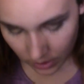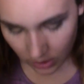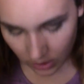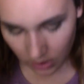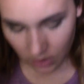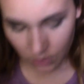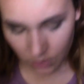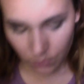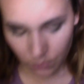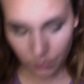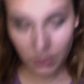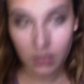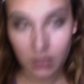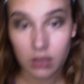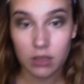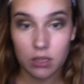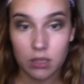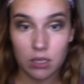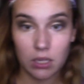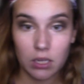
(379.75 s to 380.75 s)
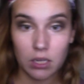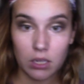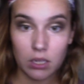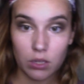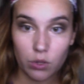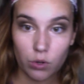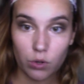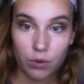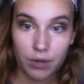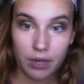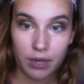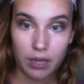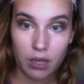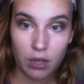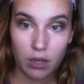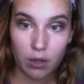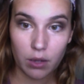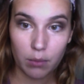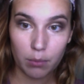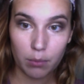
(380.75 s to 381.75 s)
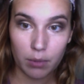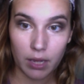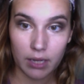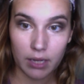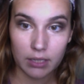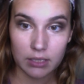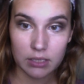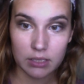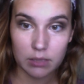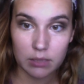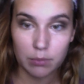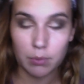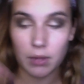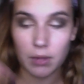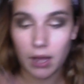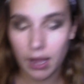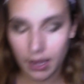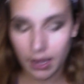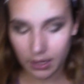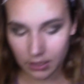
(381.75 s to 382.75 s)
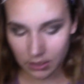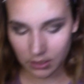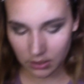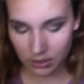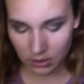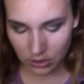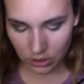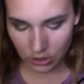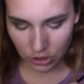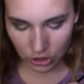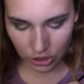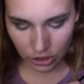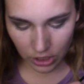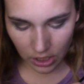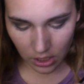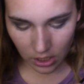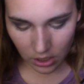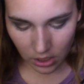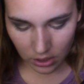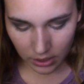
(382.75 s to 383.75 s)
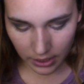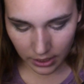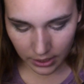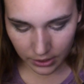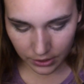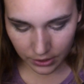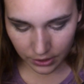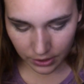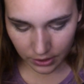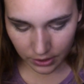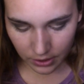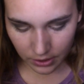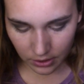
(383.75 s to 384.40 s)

in with the L'Oreal Blackest Black gel liner.